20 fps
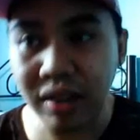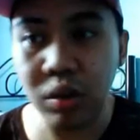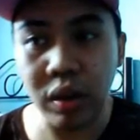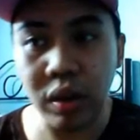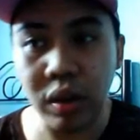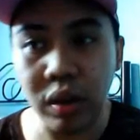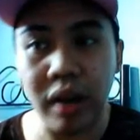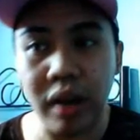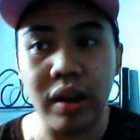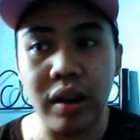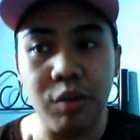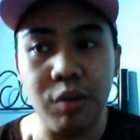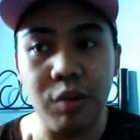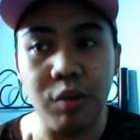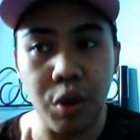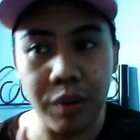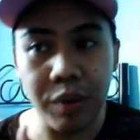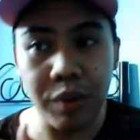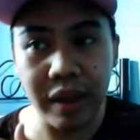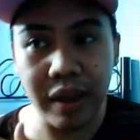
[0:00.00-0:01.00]
you can
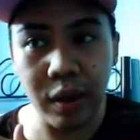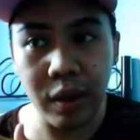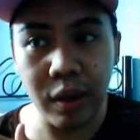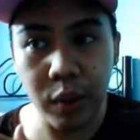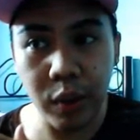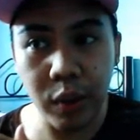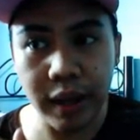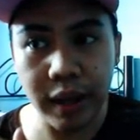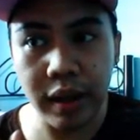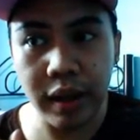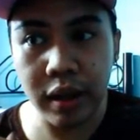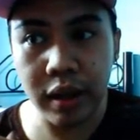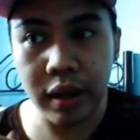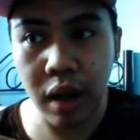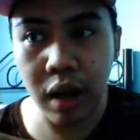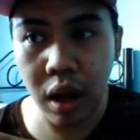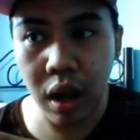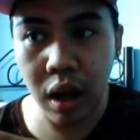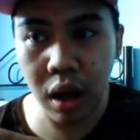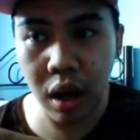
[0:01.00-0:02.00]
communicate with
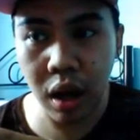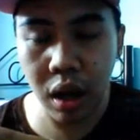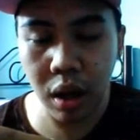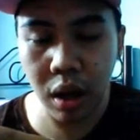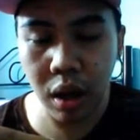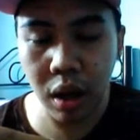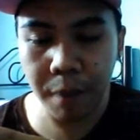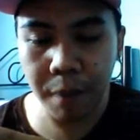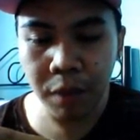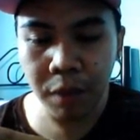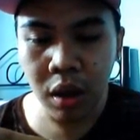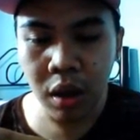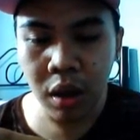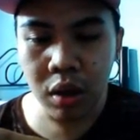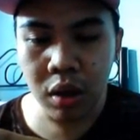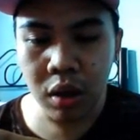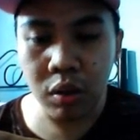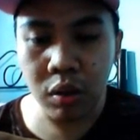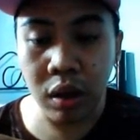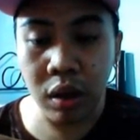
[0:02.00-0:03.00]

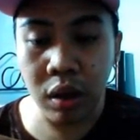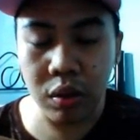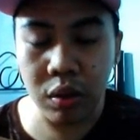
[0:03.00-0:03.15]
you can